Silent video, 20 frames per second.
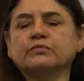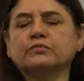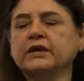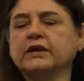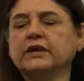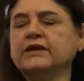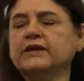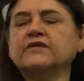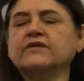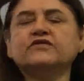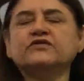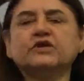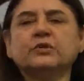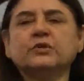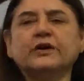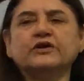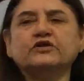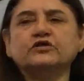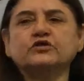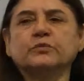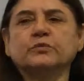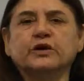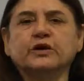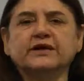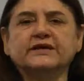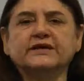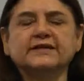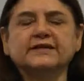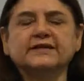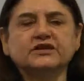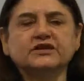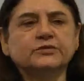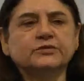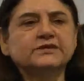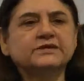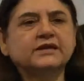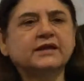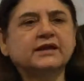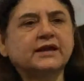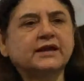even if she went to the police, and she was
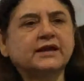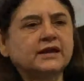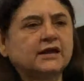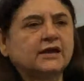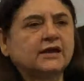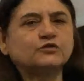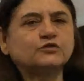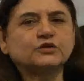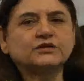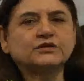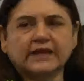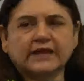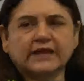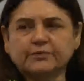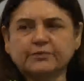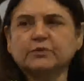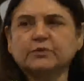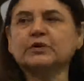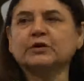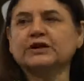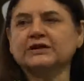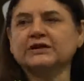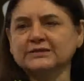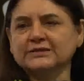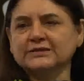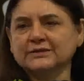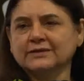lucky enough to escape the police